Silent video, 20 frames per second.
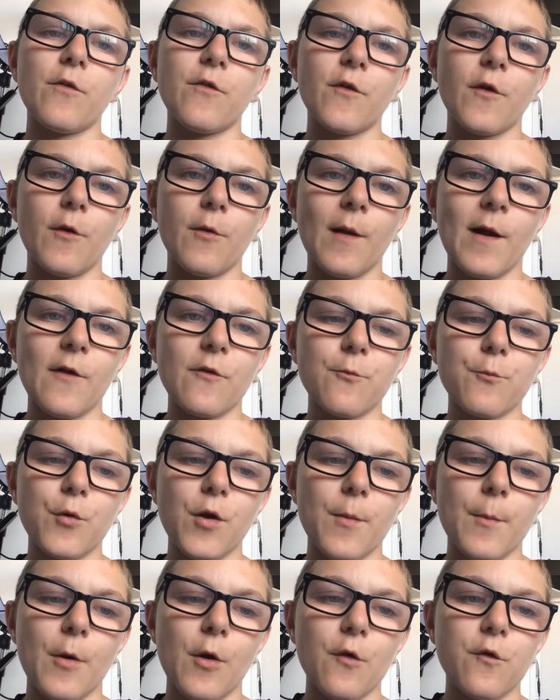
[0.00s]
So that's
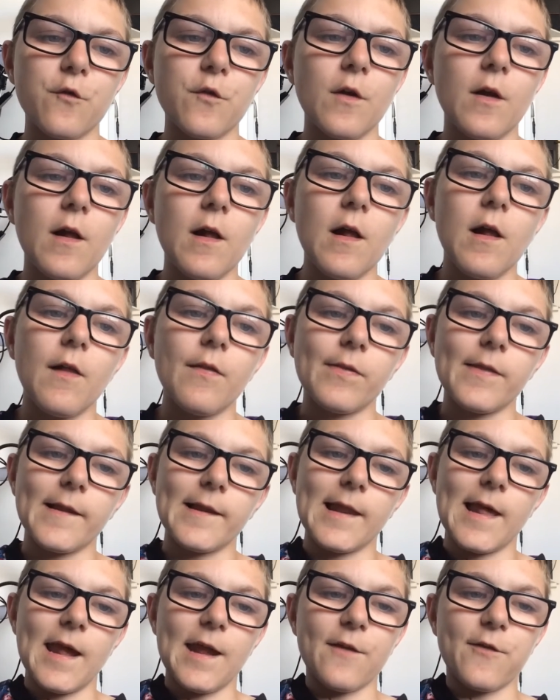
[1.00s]
pretty much the
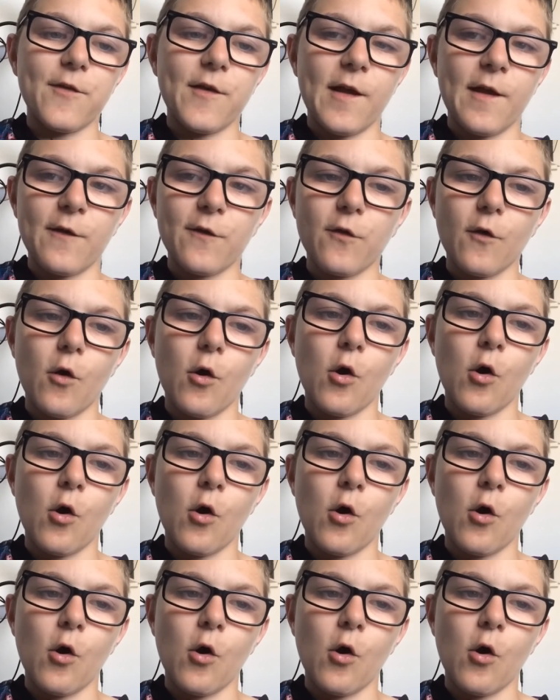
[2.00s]
latest